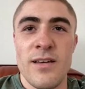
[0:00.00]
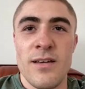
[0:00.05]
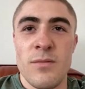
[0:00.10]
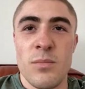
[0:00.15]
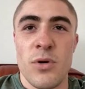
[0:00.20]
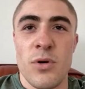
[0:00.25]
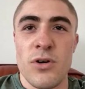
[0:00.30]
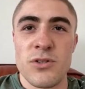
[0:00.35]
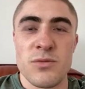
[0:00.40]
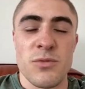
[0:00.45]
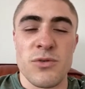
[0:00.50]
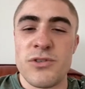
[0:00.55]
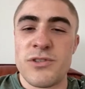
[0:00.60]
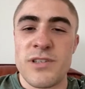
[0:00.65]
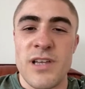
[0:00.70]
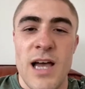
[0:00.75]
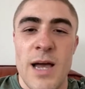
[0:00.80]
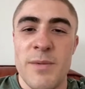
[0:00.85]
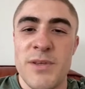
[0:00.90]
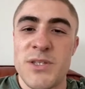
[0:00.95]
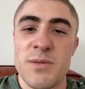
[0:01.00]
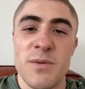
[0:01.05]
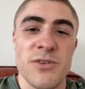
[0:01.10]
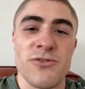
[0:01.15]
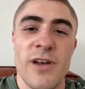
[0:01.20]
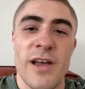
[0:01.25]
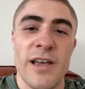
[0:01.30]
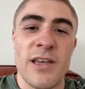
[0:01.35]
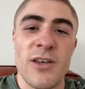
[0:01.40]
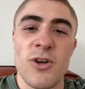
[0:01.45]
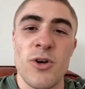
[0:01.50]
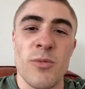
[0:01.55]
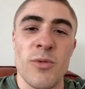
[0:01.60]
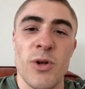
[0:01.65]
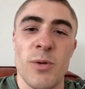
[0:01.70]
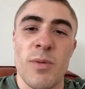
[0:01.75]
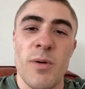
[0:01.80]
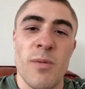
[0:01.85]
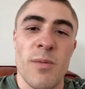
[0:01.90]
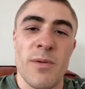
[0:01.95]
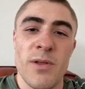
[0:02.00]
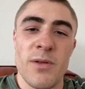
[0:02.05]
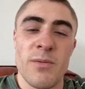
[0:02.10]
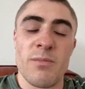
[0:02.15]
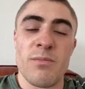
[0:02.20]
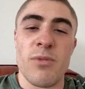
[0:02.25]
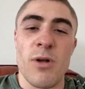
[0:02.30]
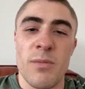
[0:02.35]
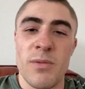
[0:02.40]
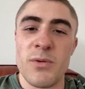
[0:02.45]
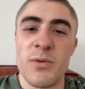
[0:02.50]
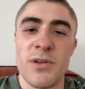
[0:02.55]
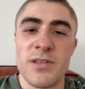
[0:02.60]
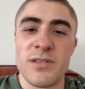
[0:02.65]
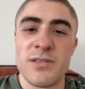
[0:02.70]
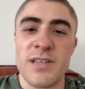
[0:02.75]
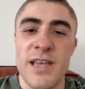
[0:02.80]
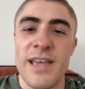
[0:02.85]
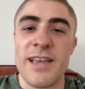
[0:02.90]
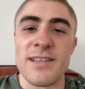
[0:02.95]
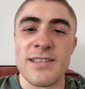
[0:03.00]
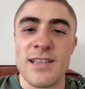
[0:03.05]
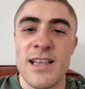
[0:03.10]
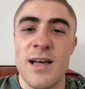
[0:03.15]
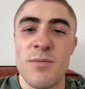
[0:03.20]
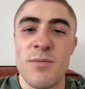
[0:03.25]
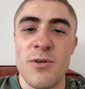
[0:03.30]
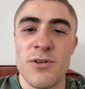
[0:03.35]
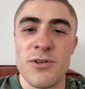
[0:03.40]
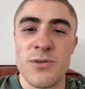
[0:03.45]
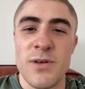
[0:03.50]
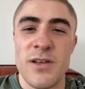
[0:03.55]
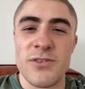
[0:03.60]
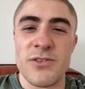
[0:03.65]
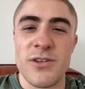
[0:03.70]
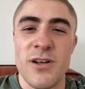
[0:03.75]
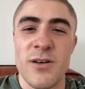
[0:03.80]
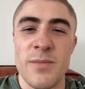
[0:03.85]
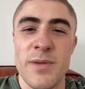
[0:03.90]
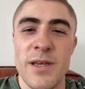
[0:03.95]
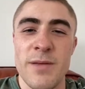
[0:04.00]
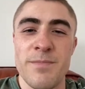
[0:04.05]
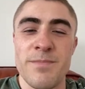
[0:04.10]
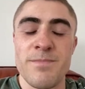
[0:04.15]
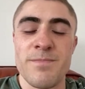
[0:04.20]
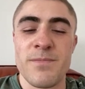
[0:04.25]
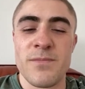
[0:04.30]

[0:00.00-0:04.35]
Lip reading: put as much time into my striking coming up, I probably would have taken to that more as well. Do you know what I mean?